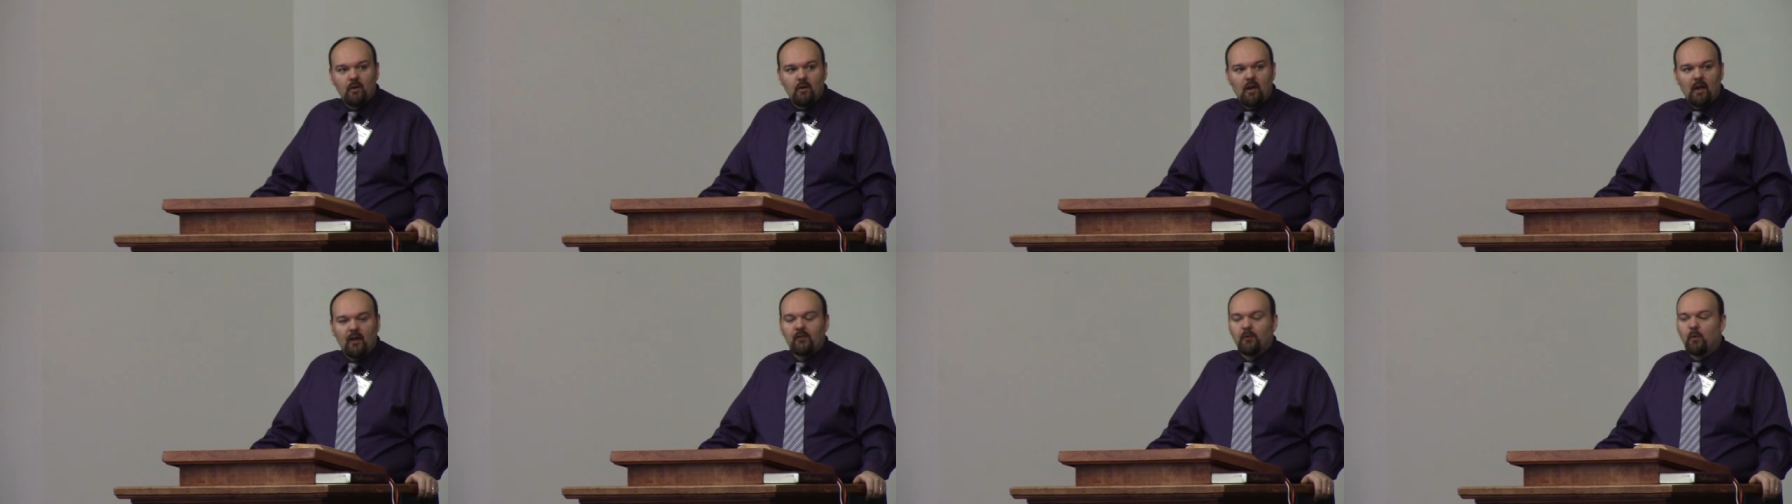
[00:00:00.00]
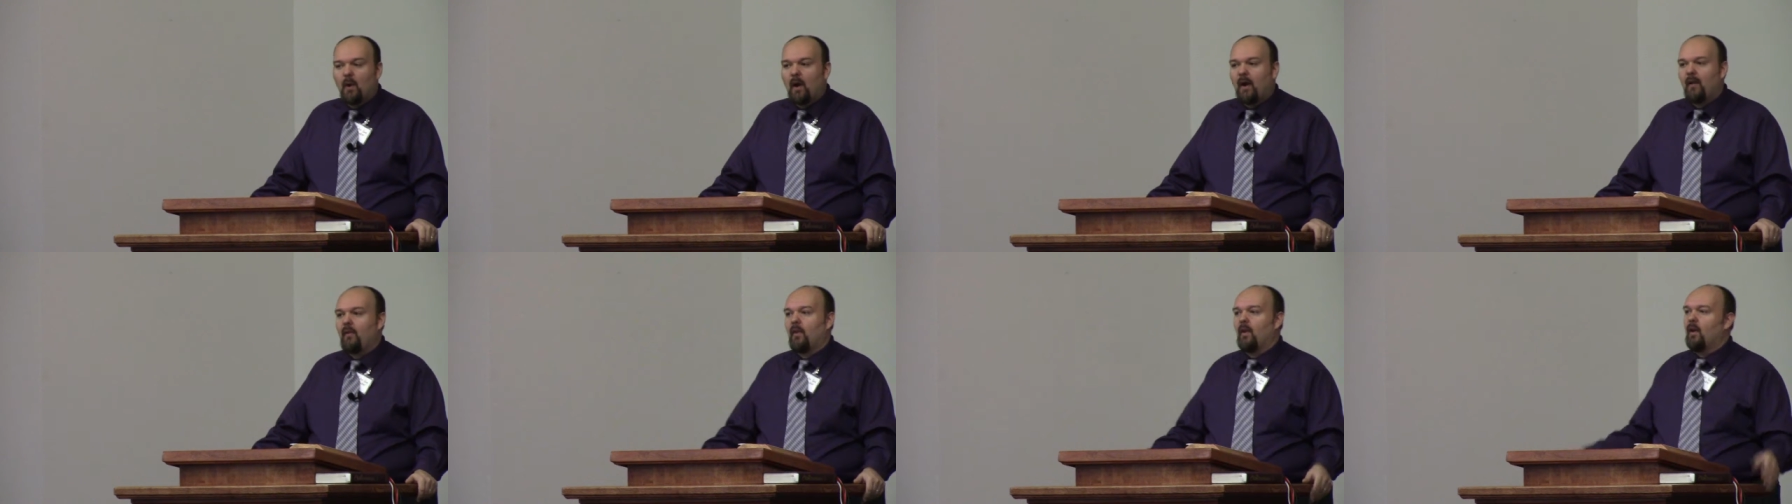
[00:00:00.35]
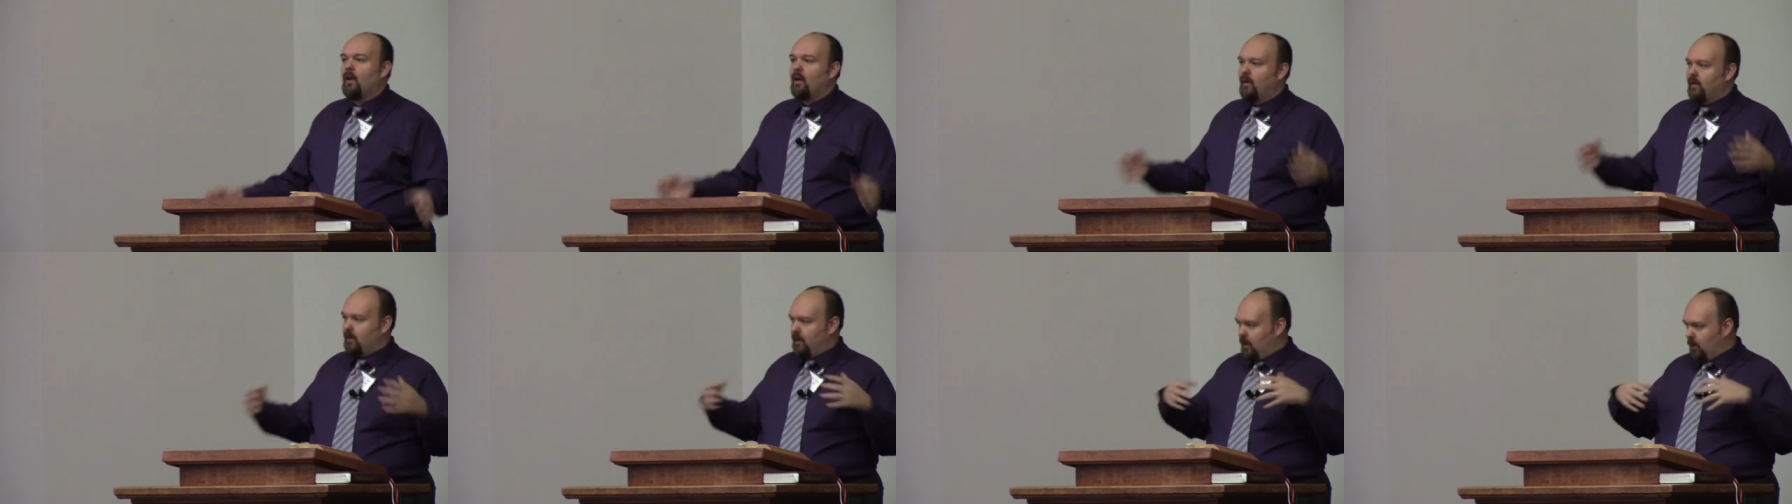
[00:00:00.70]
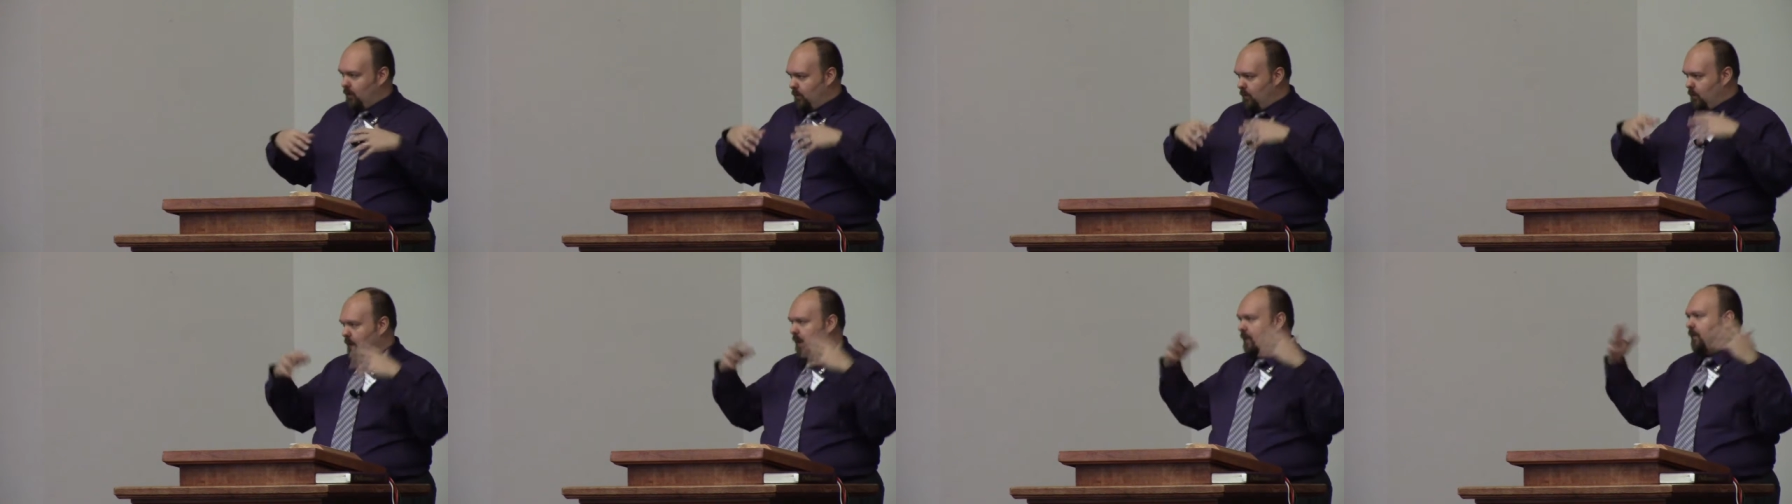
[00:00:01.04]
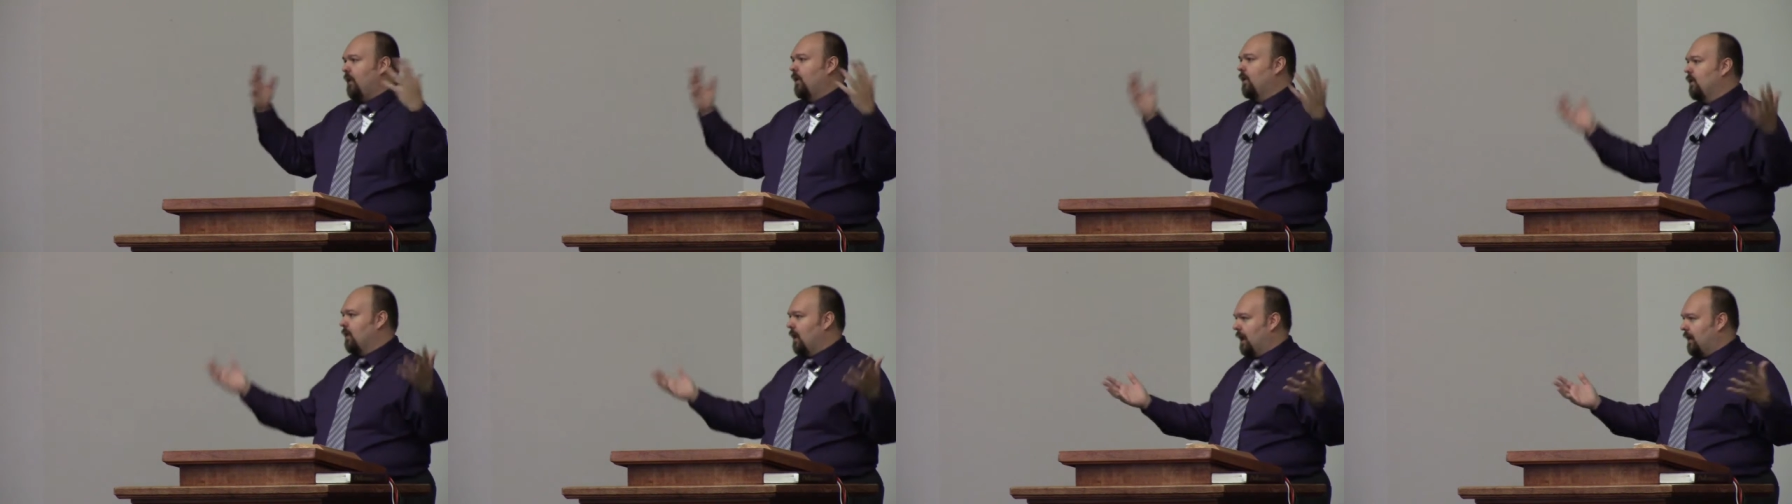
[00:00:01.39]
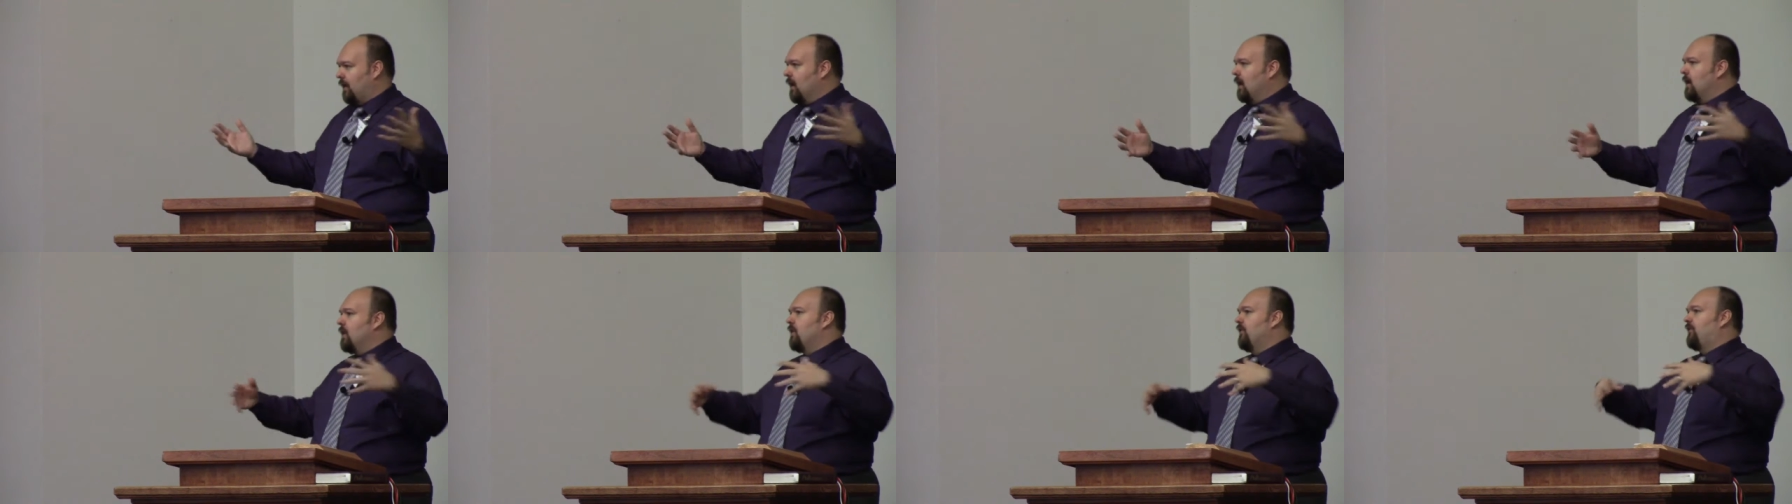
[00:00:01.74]
That's why
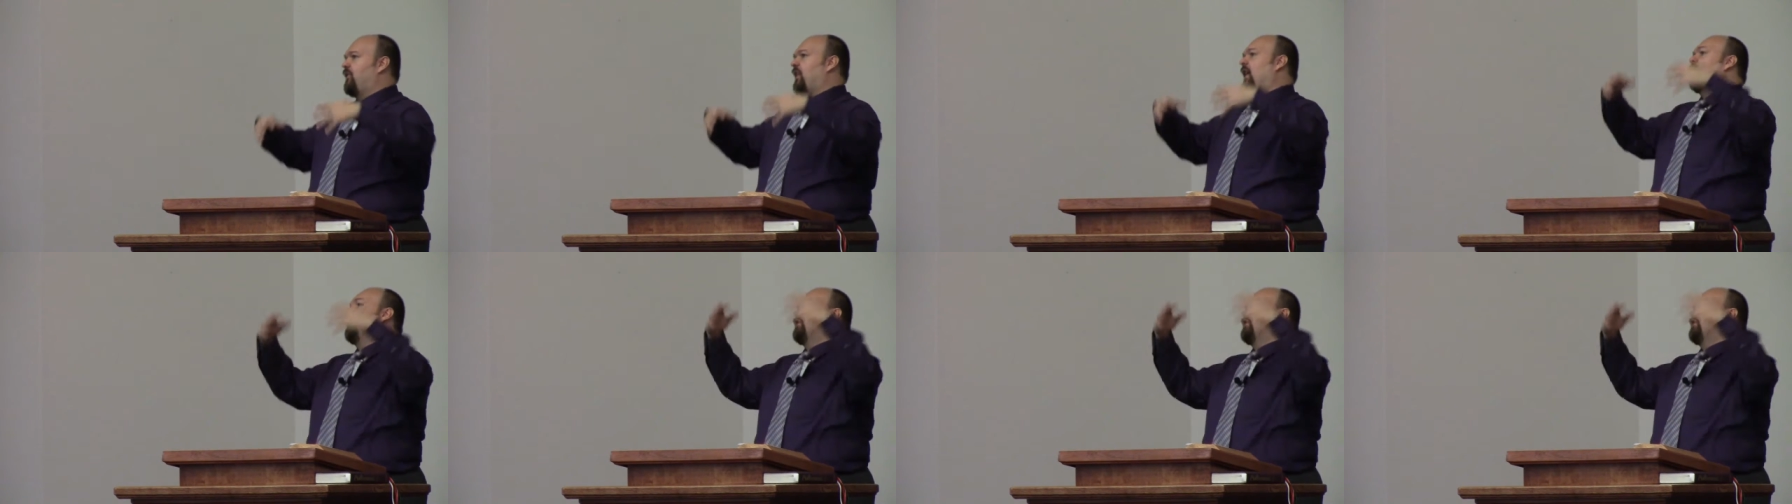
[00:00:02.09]
the